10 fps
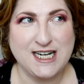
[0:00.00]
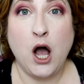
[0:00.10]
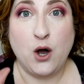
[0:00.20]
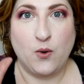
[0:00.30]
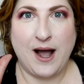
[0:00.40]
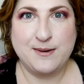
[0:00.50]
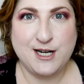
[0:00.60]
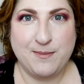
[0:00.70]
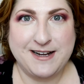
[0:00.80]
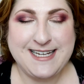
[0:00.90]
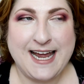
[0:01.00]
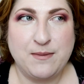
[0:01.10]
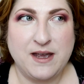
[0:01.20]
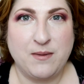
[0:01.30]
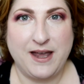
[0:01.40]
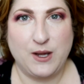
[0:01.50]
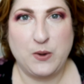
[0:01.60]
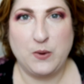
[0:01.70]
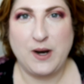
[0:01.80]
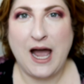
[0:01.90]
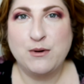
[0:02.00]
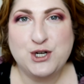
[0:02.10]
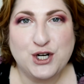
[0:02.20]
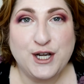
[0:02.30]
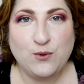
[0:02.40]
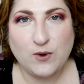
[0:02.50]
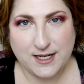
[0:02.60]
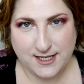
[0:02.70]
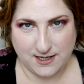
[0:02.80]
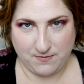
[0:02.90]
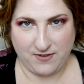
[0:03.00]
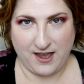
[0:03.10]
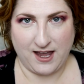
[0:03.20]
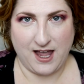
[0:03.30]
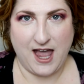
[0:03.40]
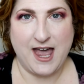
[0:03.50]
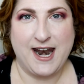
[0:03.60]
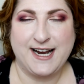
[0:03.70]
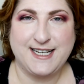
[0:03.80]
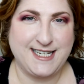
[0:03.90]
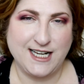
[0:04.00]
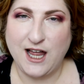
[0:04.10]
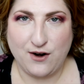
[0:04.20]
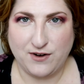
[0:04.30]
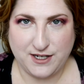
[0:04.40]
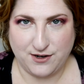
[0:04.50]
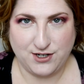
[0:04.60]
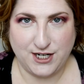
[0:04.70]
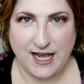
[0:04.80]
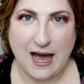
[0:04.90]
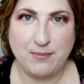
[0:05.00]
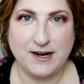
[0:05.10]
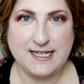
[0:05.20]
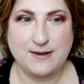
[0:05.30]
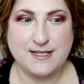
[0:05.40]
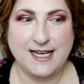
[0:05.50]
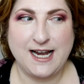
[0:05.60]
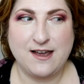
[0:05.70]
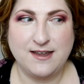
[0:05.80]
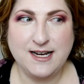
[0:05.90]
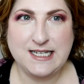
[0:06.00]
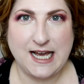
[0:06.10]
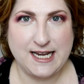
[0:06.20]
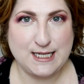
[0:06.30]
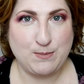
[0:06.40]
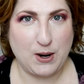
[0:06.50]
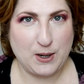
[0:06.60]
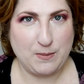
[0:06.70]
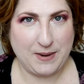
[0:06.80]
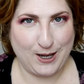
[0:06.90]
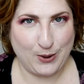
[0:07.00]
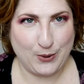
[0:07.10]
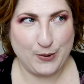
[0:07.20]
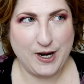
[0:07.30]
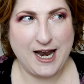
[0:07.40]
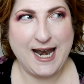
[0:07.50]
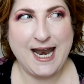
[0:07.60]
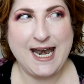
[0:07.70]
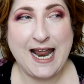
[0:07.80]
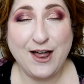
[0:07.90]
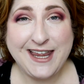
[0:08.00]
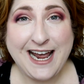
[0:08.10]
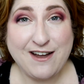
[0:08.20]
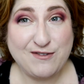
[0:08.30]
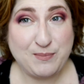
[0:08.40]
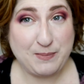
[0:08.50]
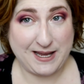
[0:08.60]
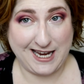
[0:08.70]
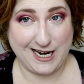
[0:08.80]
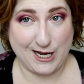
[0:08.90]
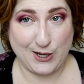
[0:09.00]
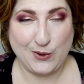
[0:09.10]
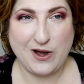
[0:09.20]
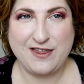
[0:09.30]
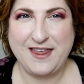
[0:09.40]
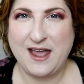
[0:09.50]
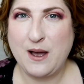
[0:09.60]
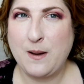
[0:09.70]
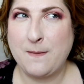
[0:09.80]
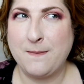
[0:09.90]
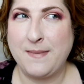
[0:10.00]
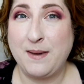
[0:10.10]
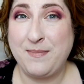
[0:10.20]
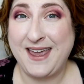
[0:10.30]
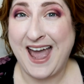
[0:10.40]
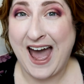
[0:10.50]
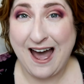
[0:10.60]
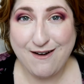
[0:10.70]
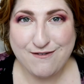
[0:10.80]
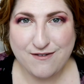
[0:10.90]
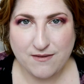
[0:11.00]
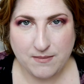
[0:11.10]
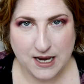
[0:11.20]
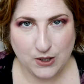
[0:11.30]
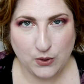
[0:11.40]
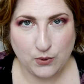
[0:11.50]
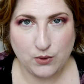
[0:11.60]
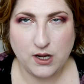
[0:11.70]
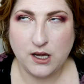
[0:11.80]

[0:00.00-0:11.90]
Oh, I was talking about Teddy being a Maine Coon. I was sure he was something, and I just did a lot of research into cat breeds. I was like, I think Teddy is part Maine Coon. Now that I have PETA, who I think might be half Maine Coon.